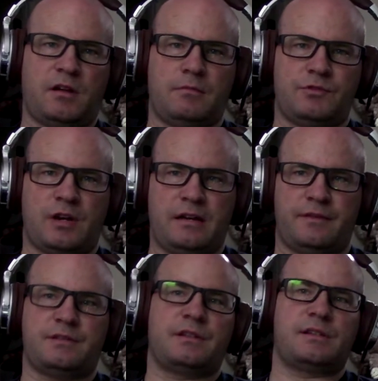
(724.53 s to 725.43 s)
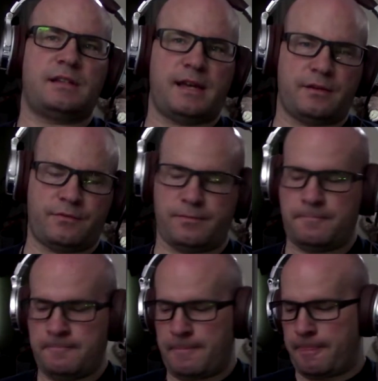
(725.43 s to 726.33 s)
drive as the slave.
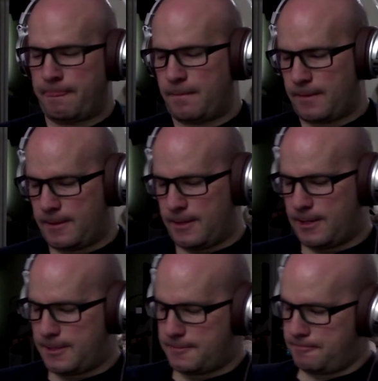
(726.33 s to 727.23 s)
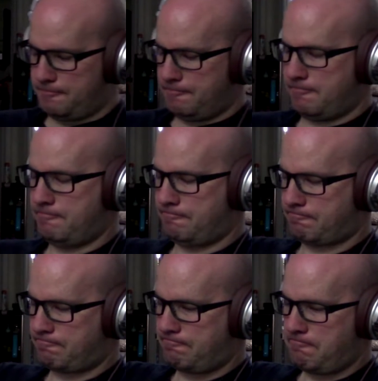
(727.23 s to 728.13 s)

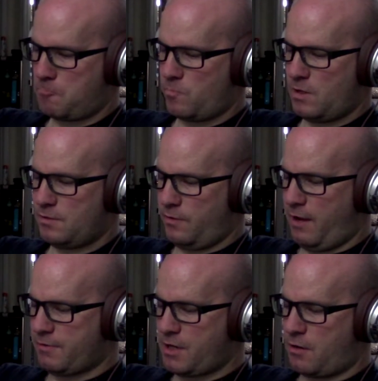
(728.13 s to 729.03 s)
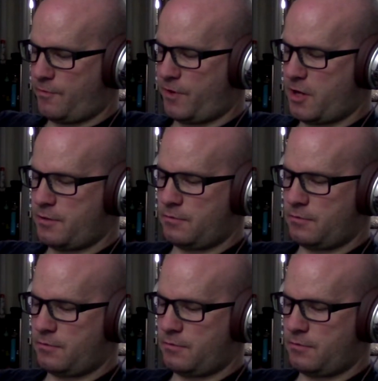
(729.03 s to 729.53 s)
So that was all fun.